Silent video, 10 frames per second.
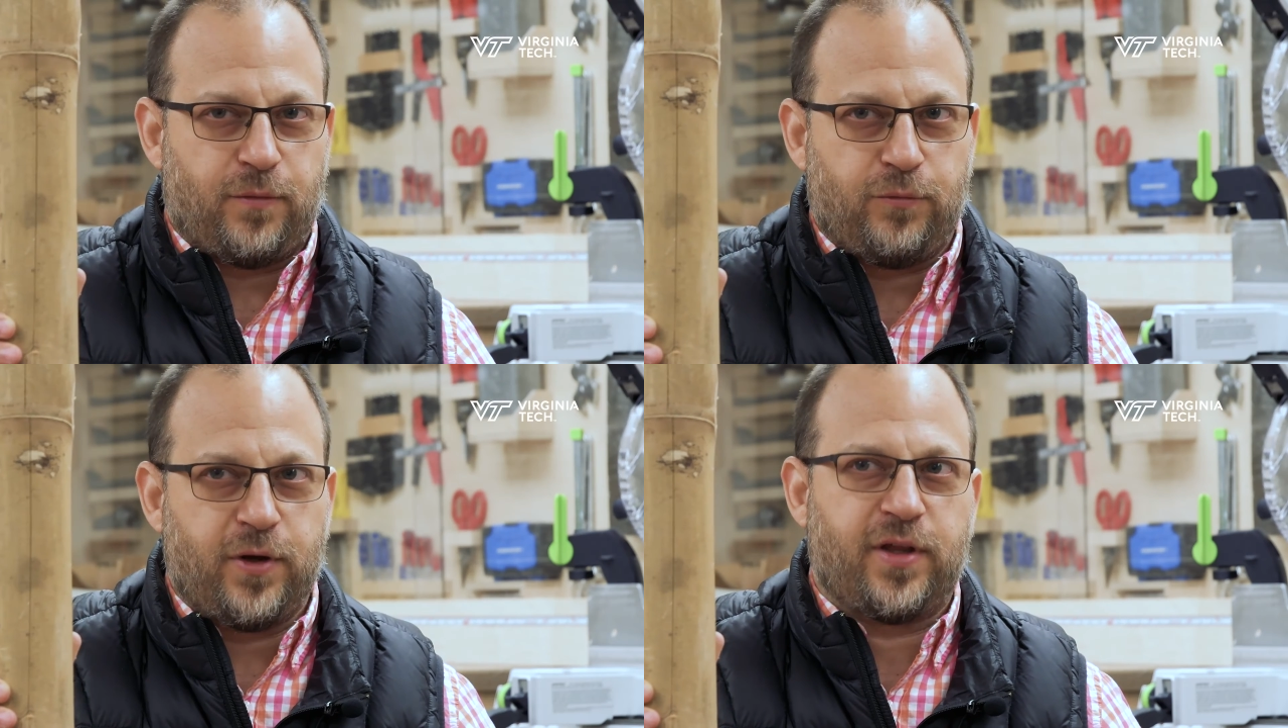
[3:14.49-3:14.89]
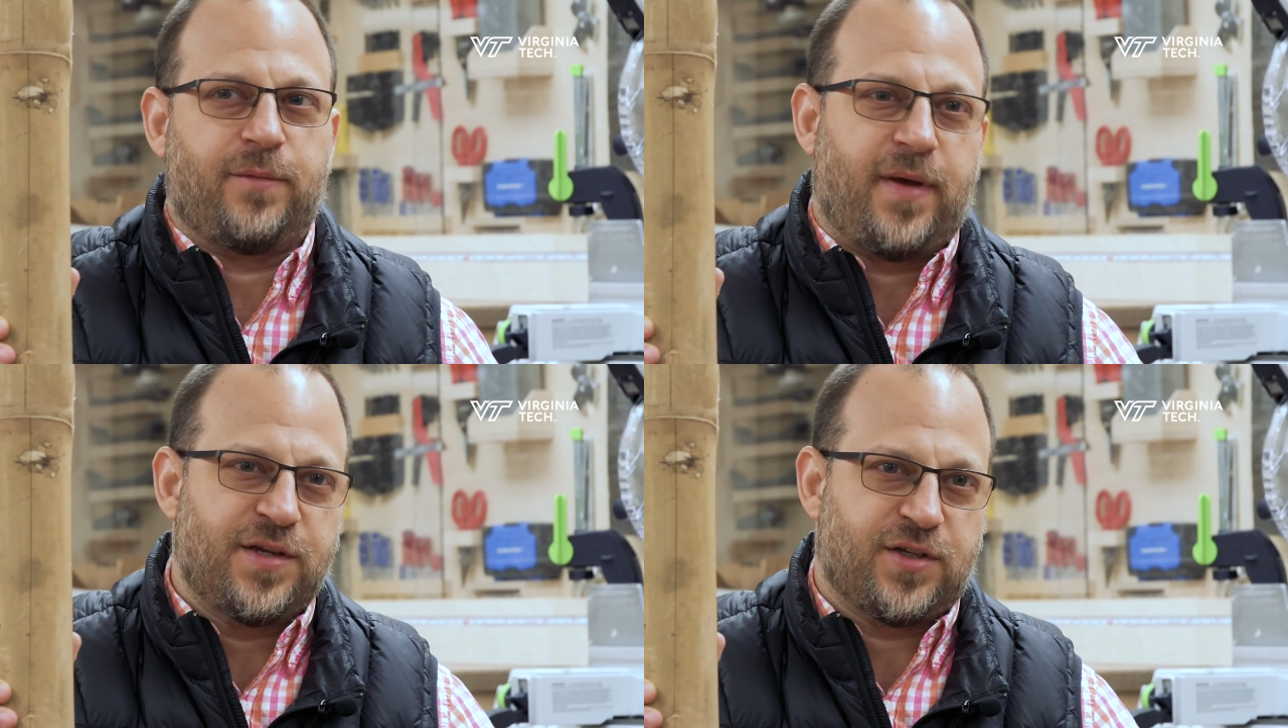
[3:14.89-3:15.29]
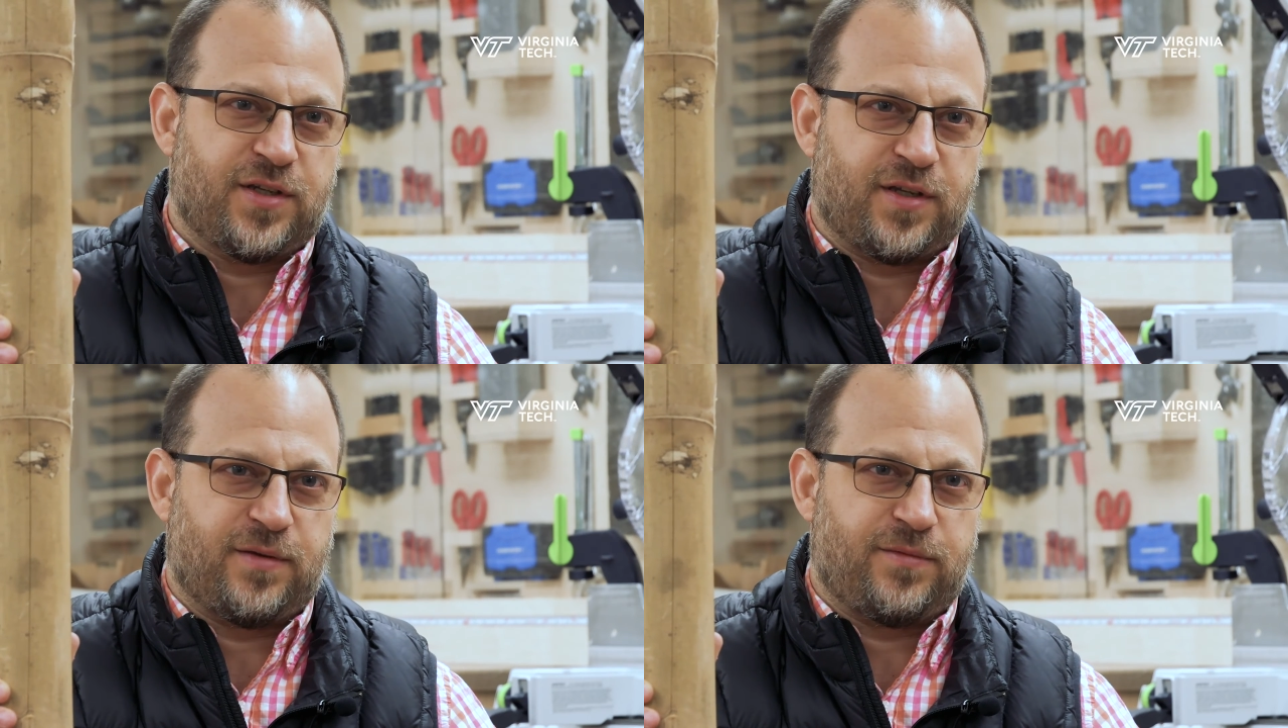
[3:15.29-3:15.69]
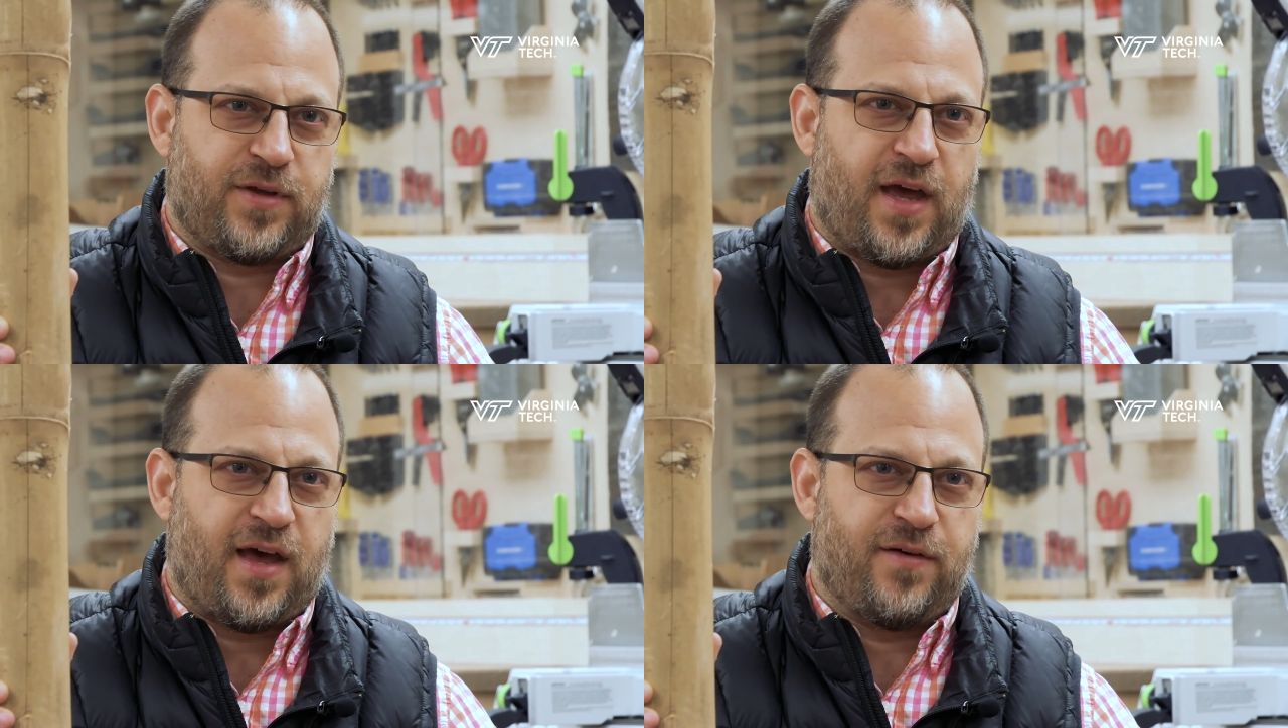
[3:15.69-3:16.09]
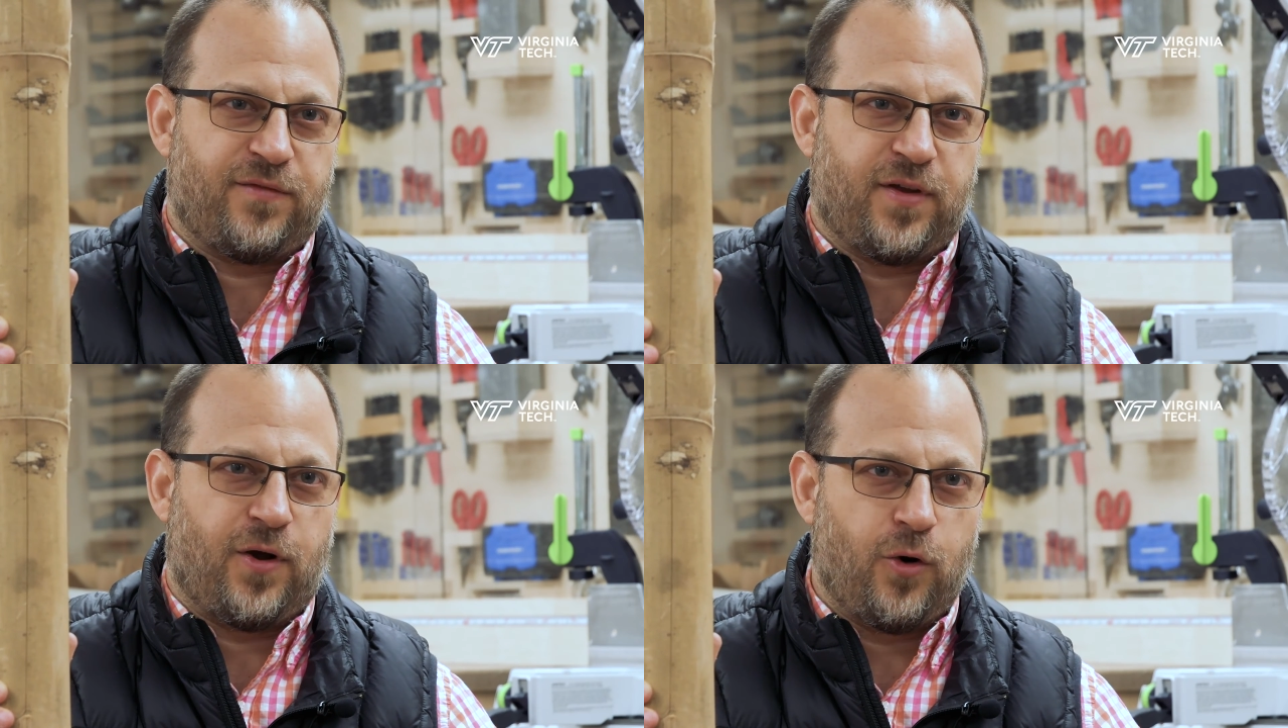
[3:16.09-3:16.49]
really amazing to
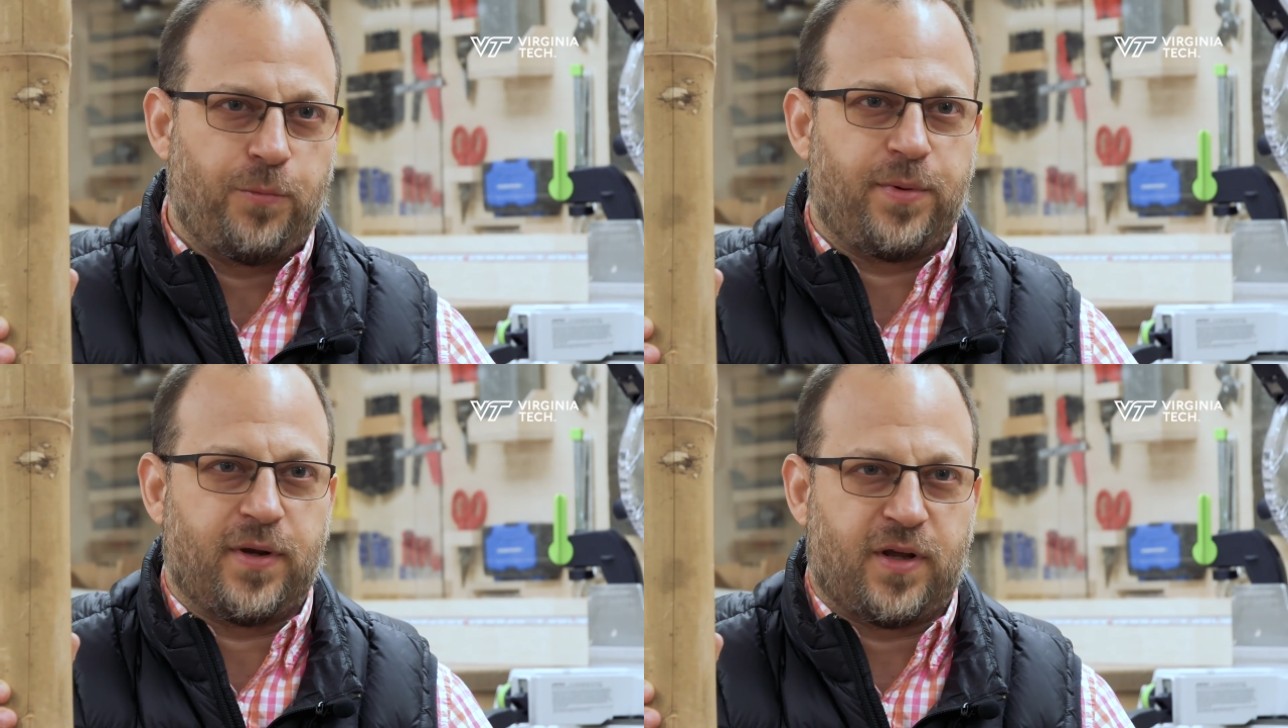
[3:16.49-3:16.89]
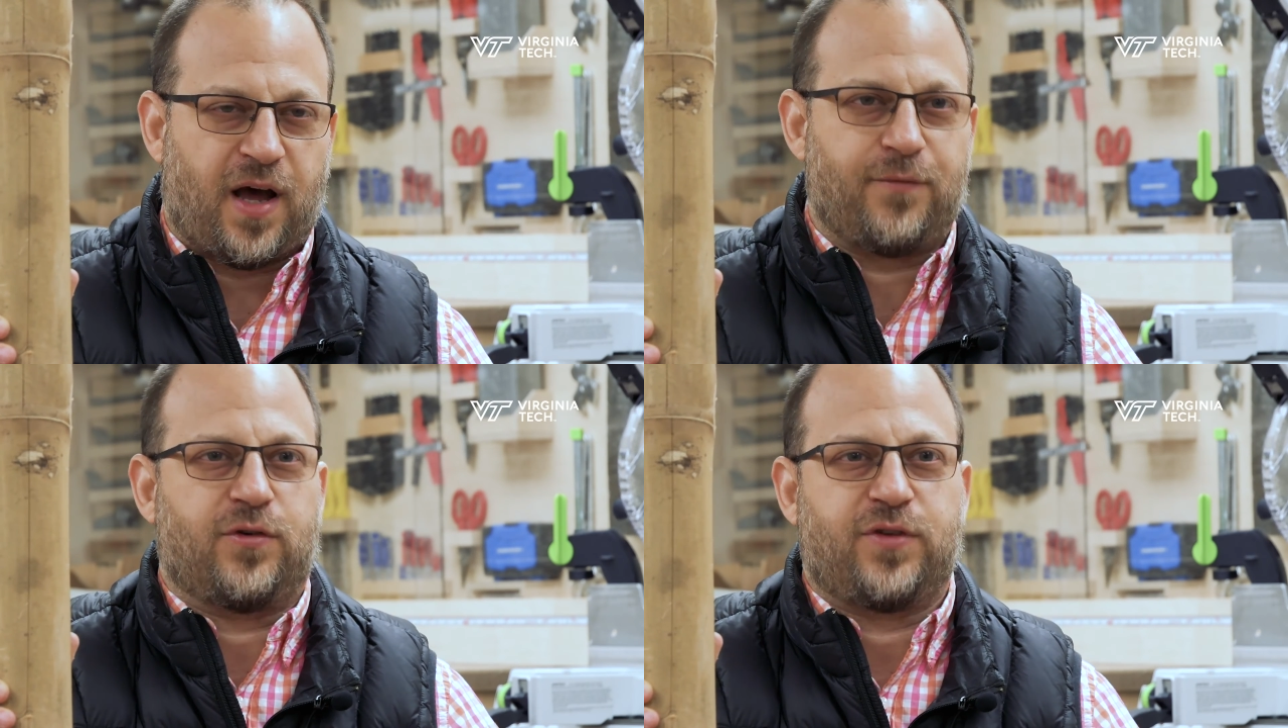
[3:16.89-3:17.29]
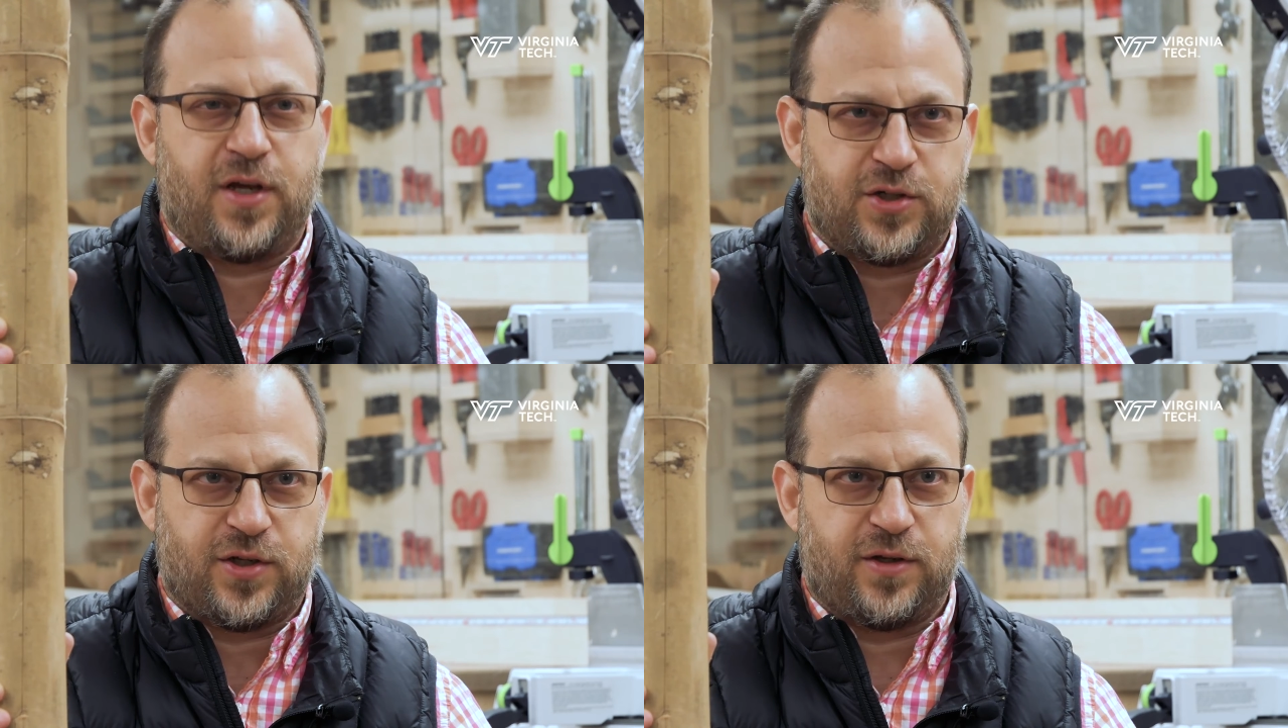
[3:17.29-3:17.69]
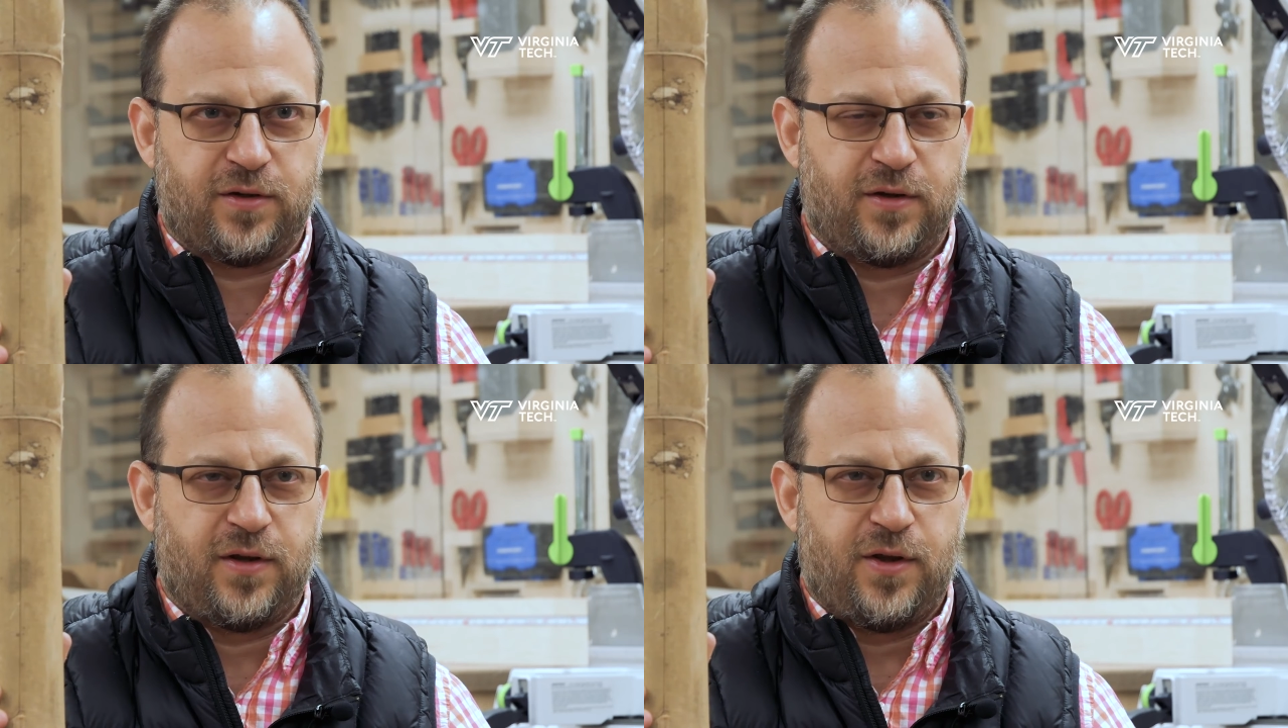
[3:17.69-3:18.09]
have an open conversation